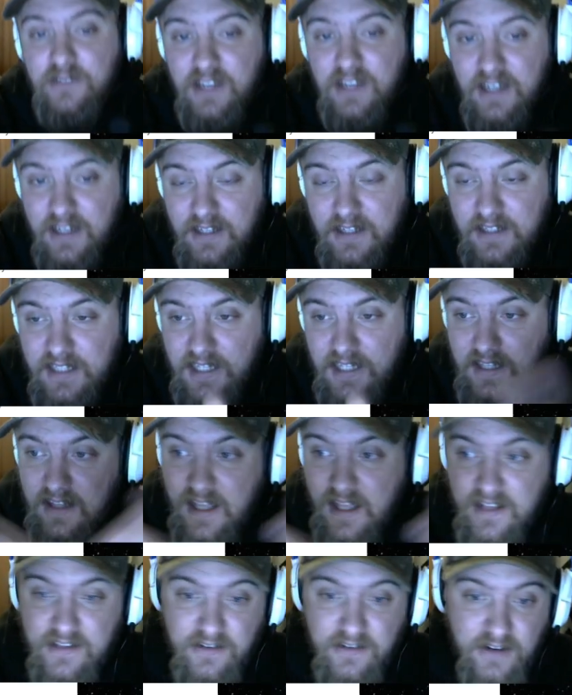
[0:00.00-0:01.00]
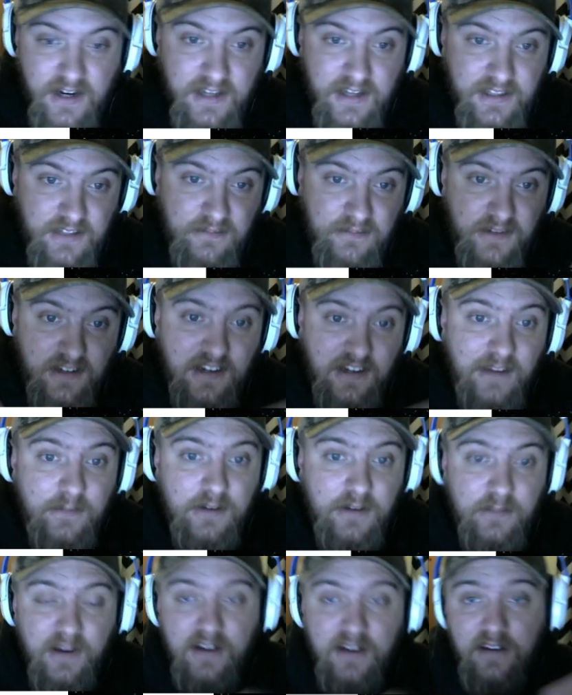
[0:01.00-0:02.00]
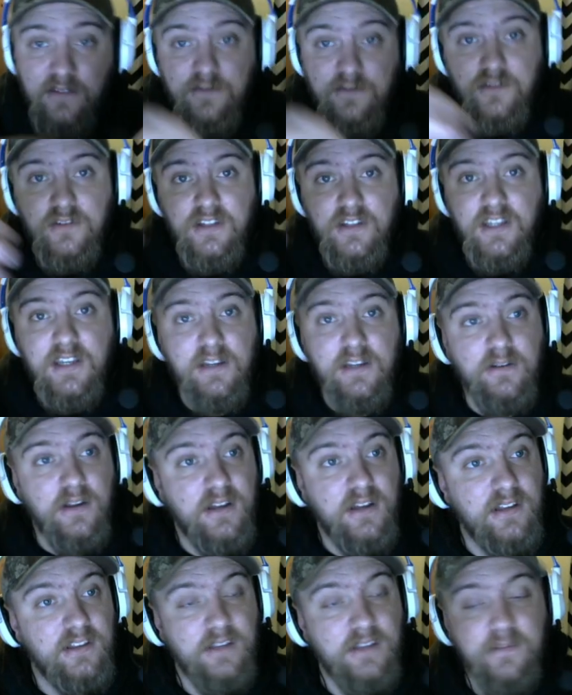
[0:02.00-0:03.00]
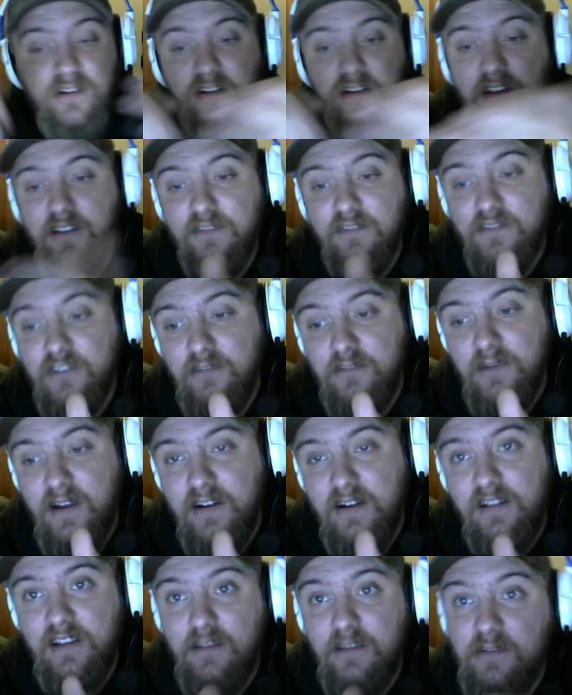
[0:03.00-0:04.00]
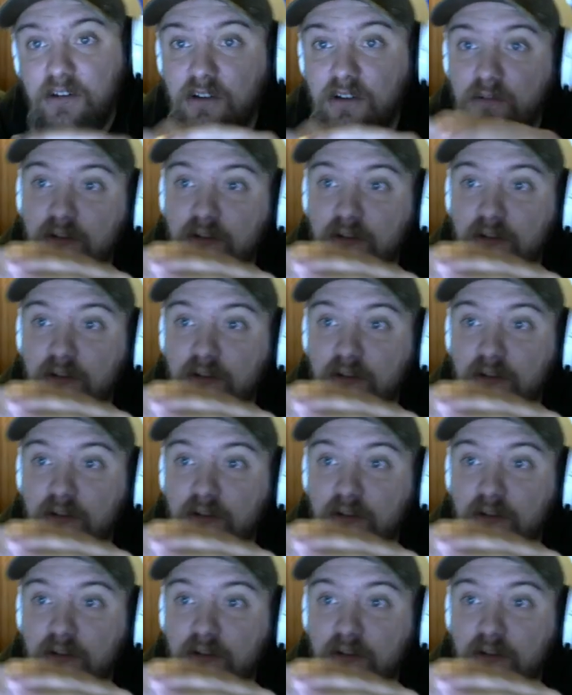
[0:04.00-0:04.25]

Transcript: didn't, that's all right. Leave me a comment about it. If you did, let me know how you feel about it. Let me know